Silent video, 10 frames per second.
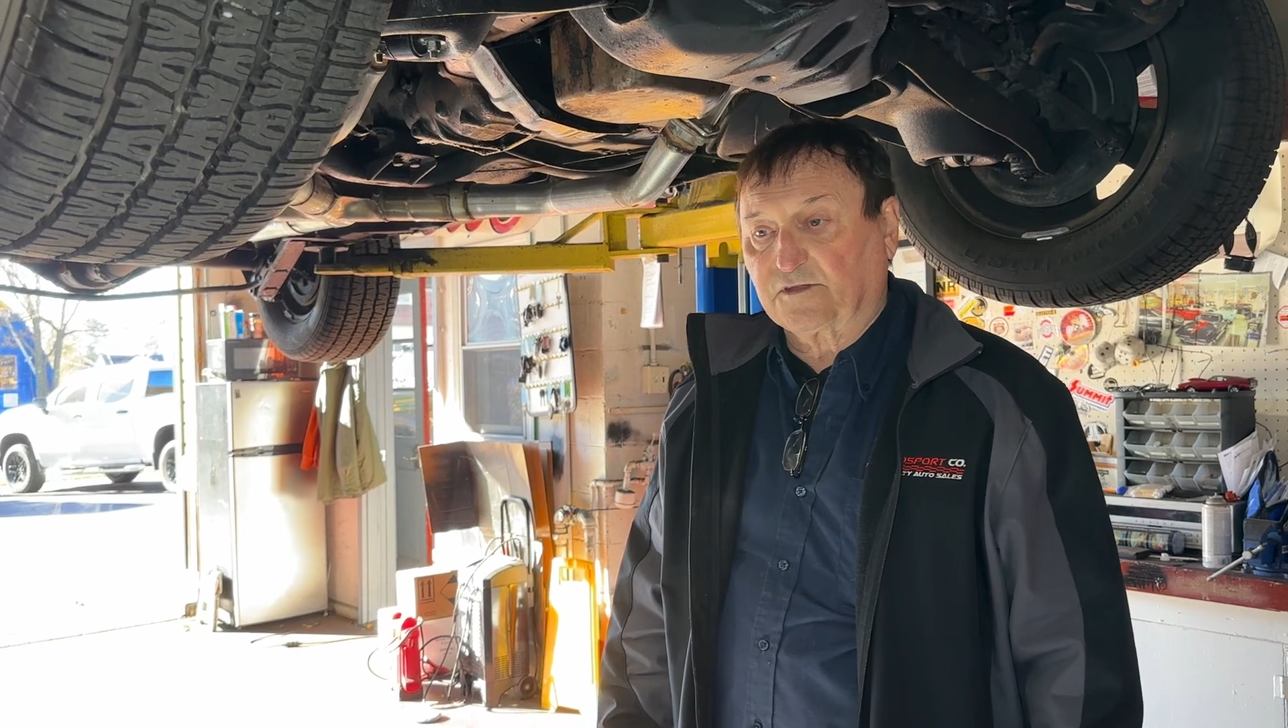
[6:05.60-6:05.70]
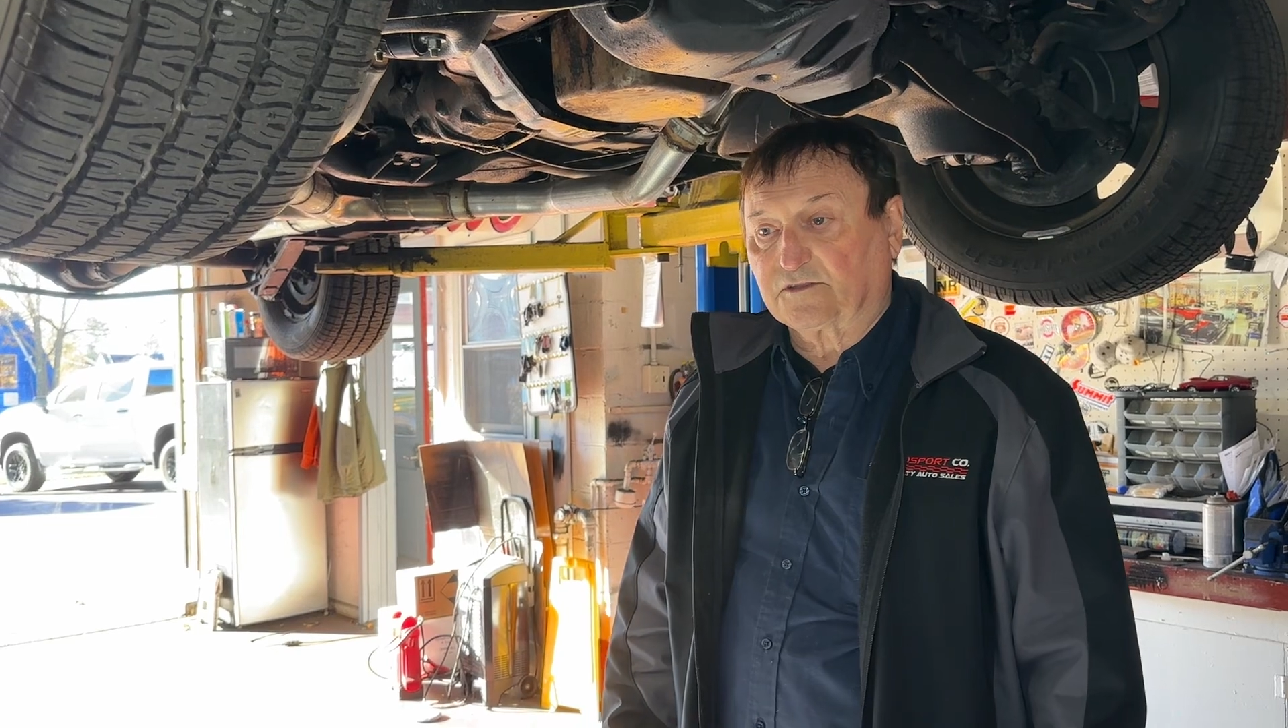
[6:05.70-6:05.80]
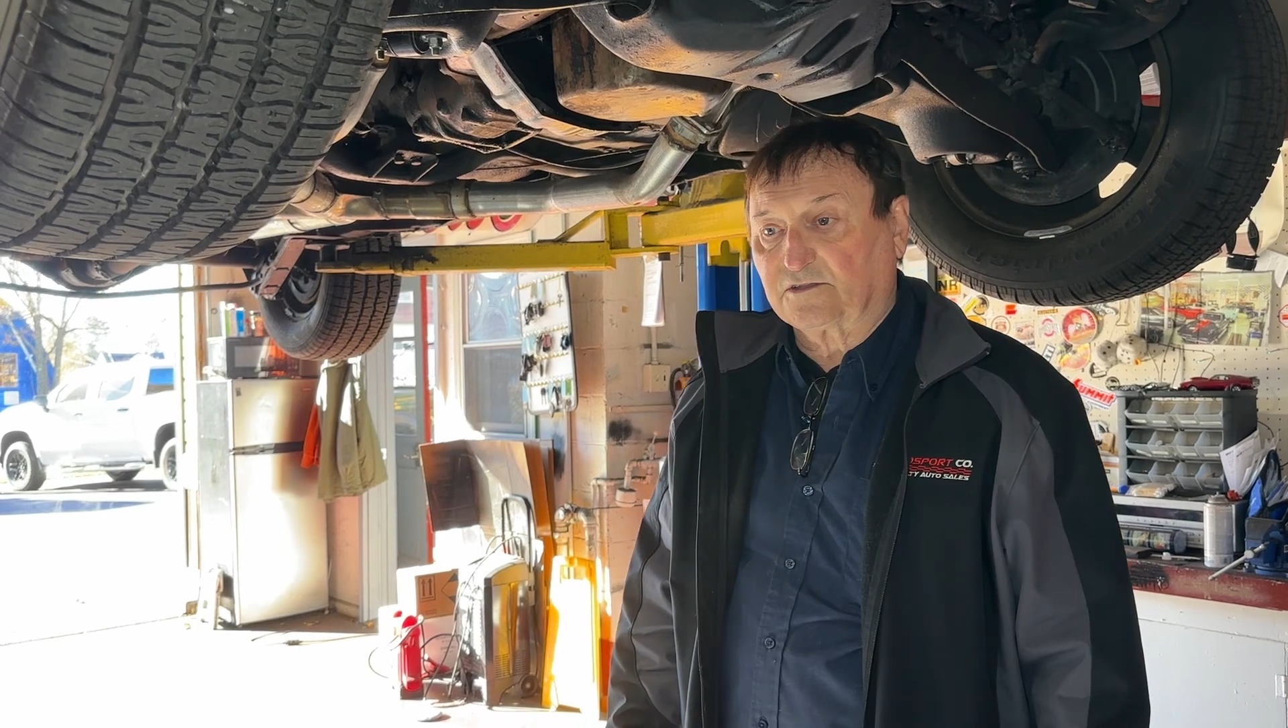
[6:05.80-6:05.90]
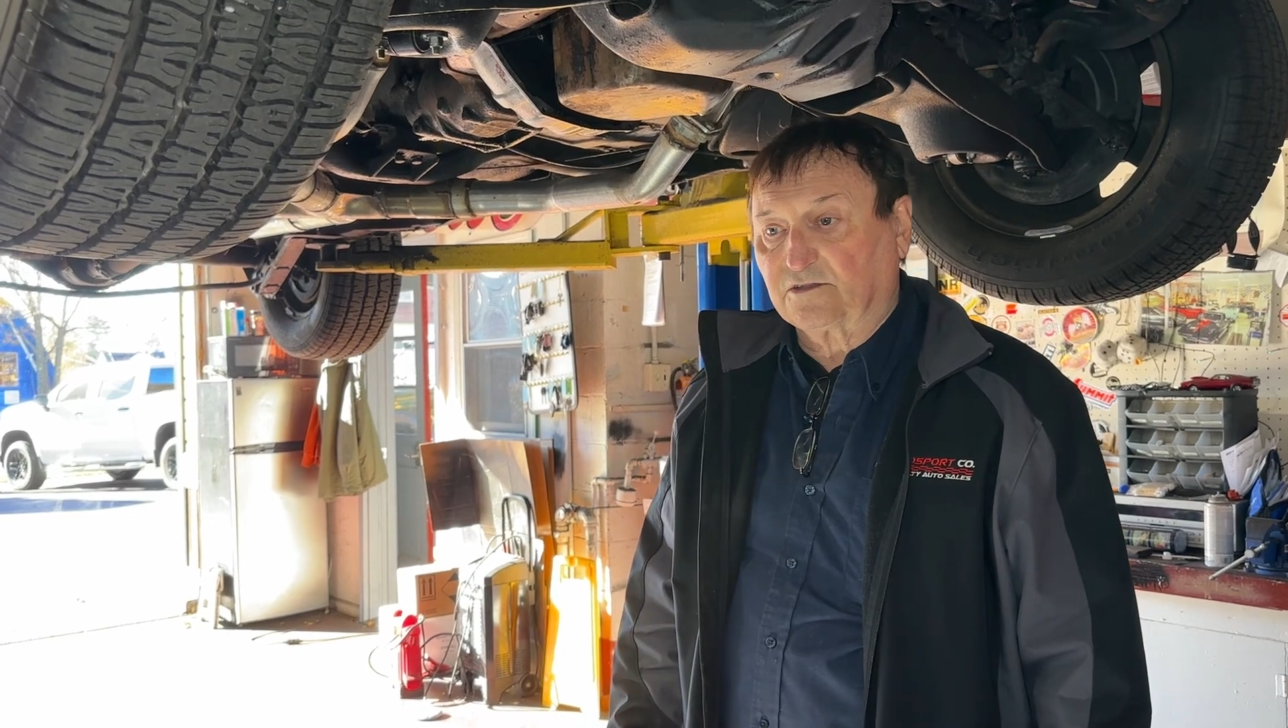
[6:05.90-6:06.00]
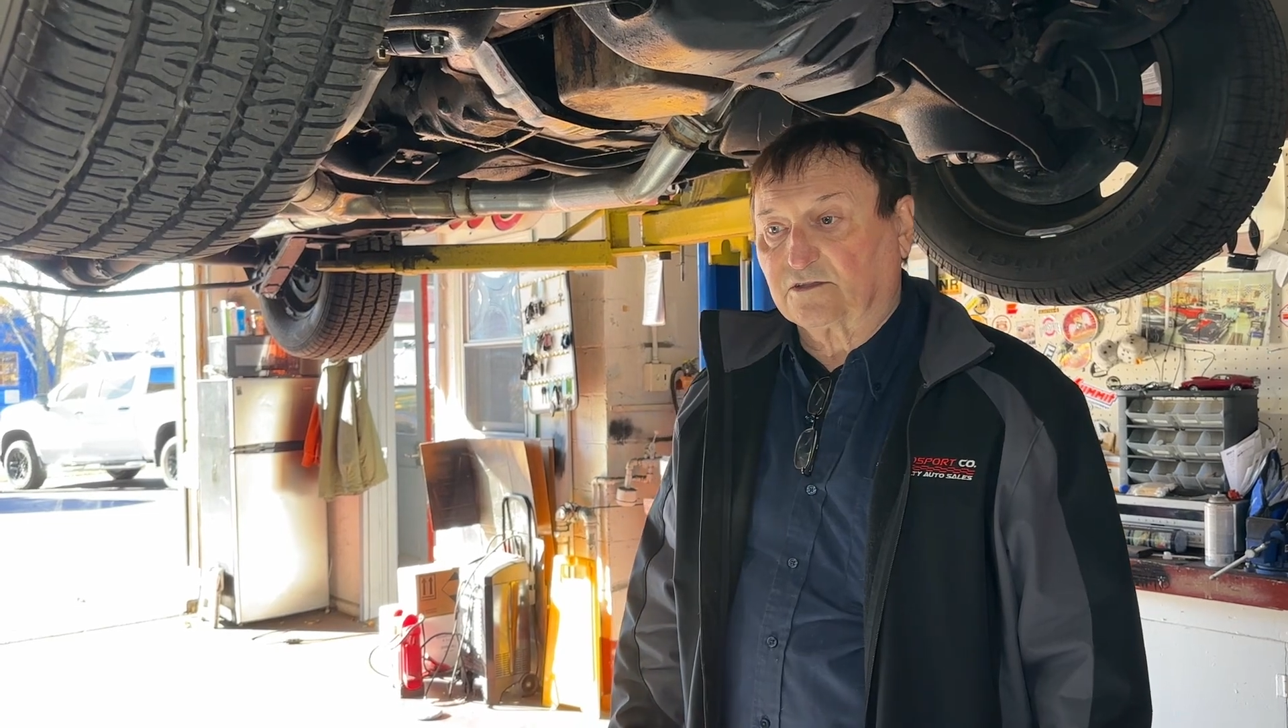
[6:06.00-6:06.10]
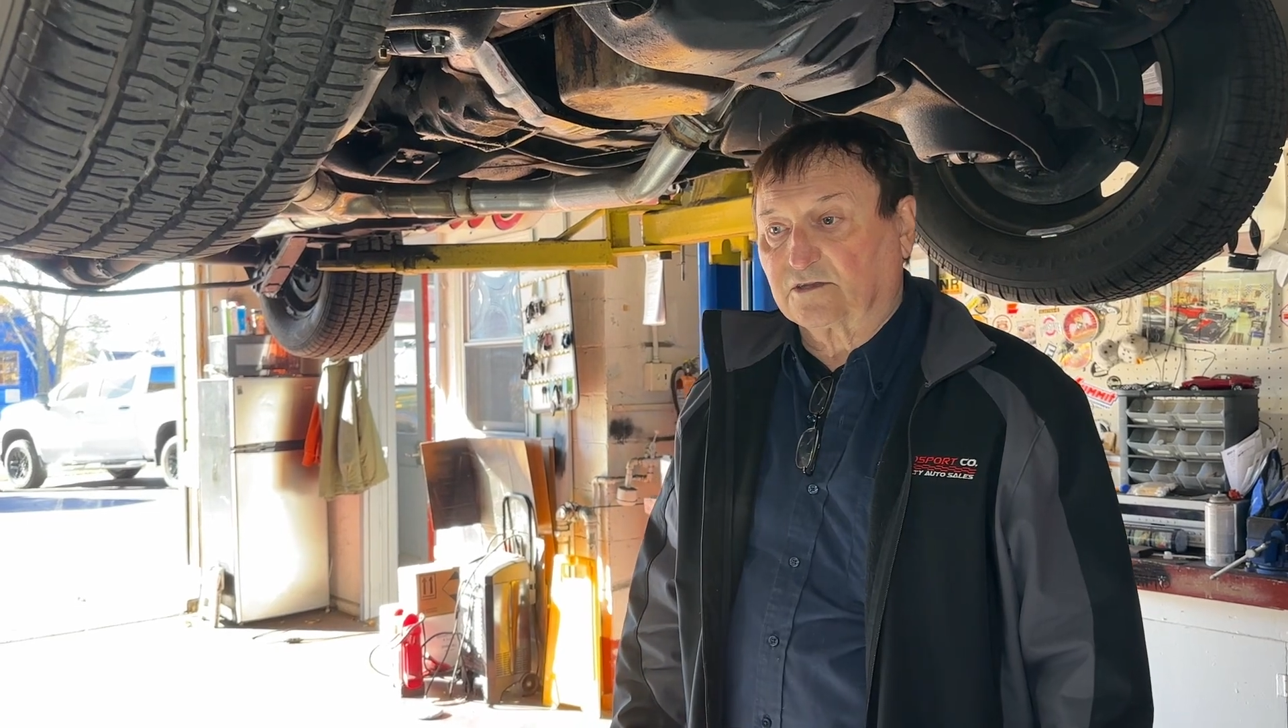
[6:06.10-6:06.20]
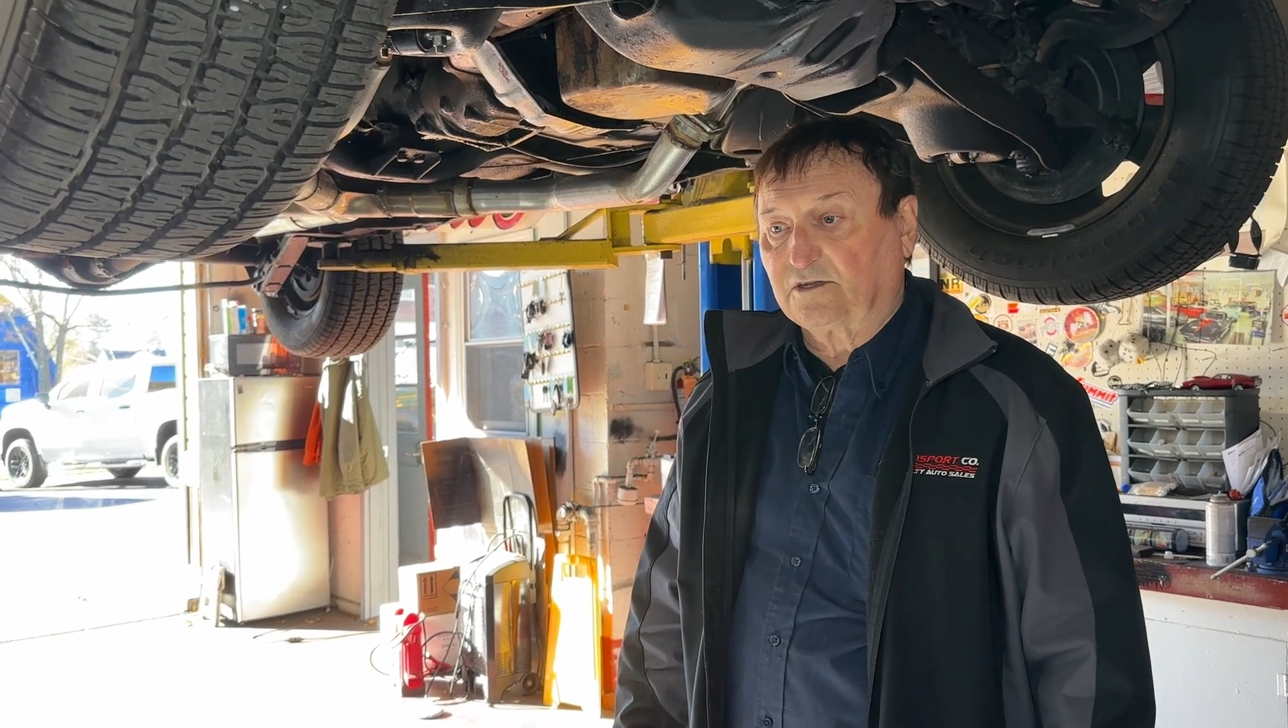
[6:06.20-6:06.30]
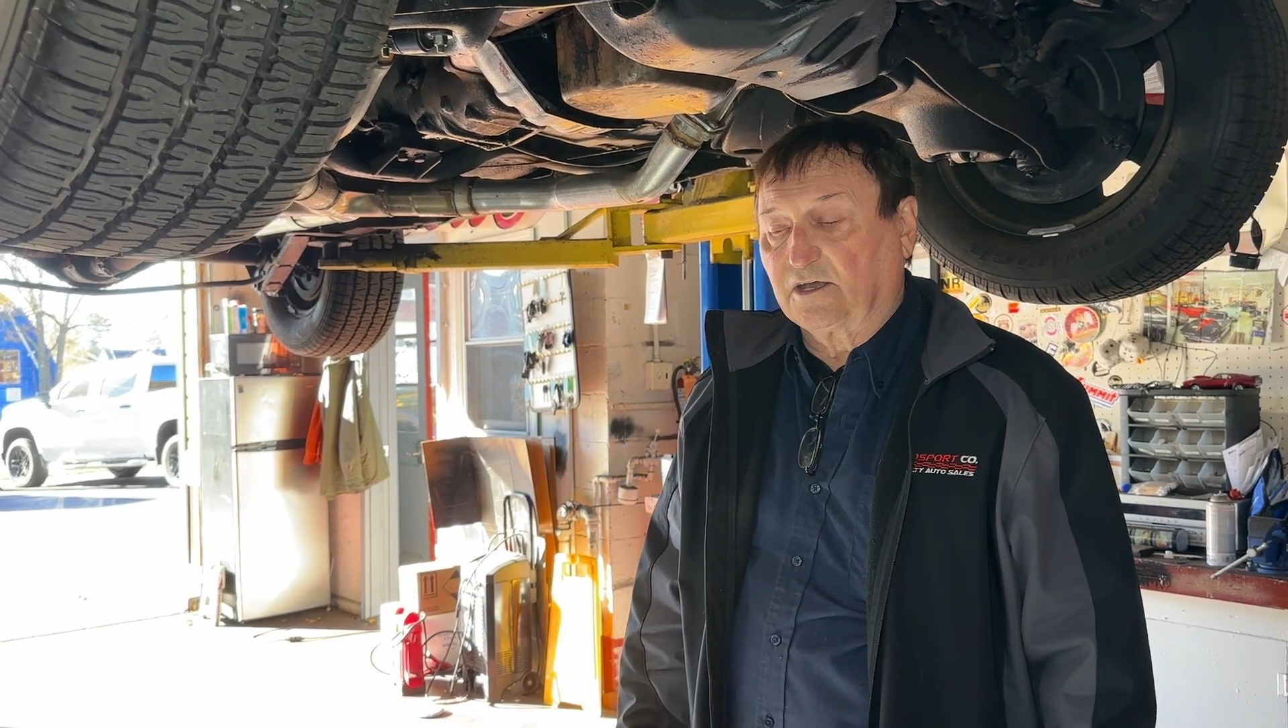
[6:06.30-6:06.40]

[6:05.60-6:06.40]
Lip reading: that you can,